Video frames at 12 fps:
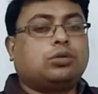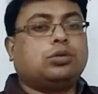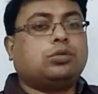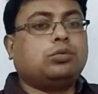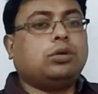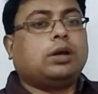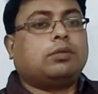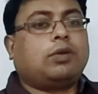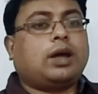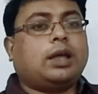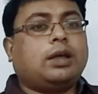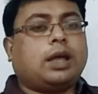to you
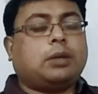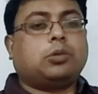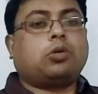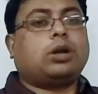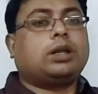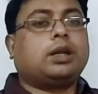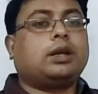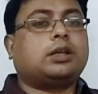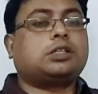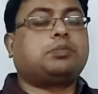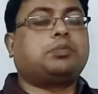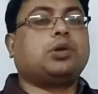why I am calling it
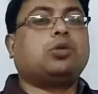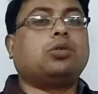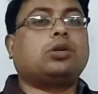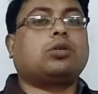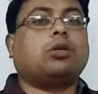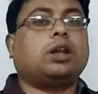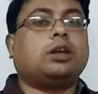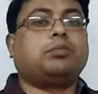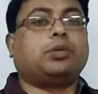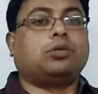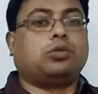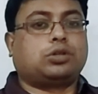as pure tall
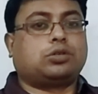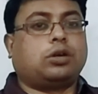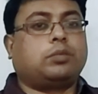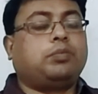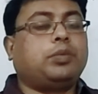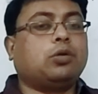and pure short.